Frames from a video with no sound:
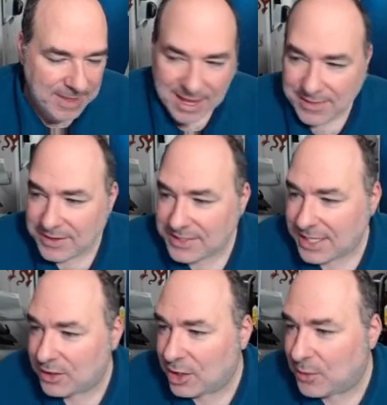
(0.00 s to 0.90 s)
and then take
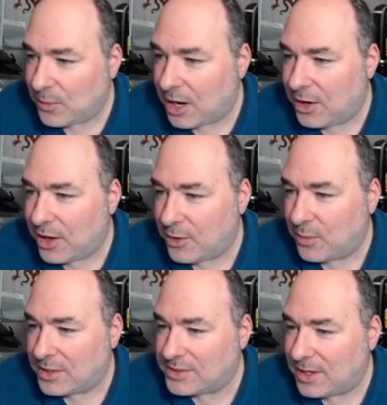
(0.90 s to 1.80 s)
a look at what our other
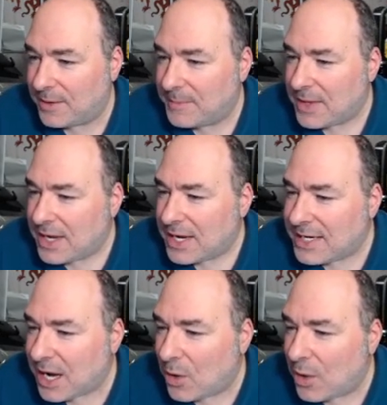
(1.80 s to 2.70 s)
ones are.
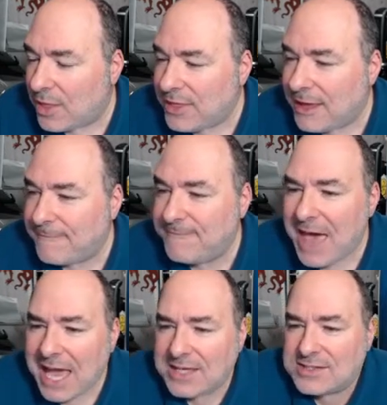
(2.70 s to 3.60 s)
Now, the
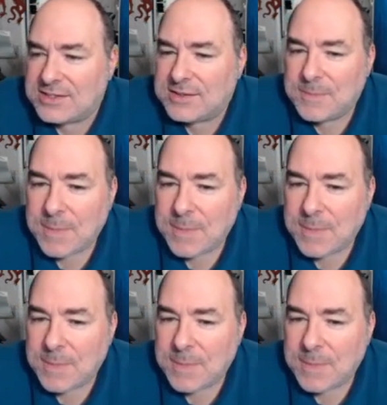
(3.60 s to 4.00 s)
effects,